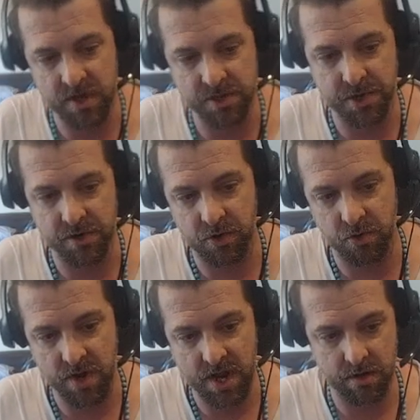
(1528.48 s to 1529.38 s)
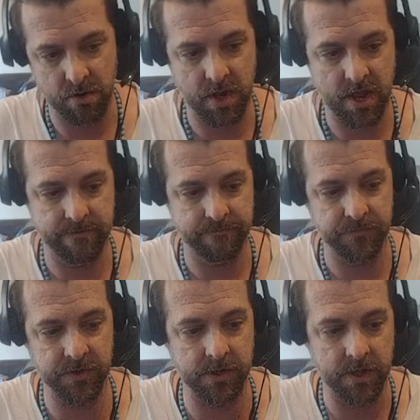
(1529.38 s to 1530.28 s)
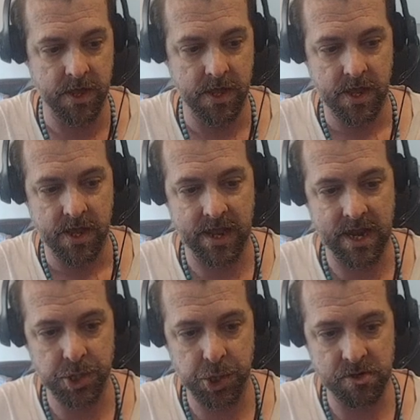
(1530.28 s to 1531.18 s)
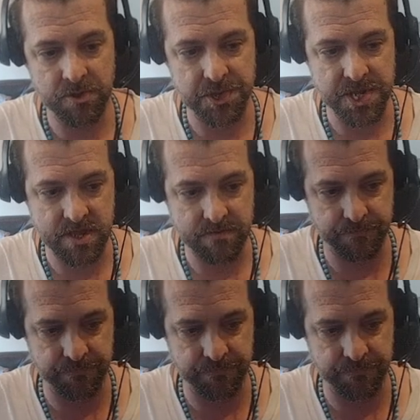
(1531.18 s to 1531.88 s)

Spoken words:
it's going to create. Okay, and as you can see,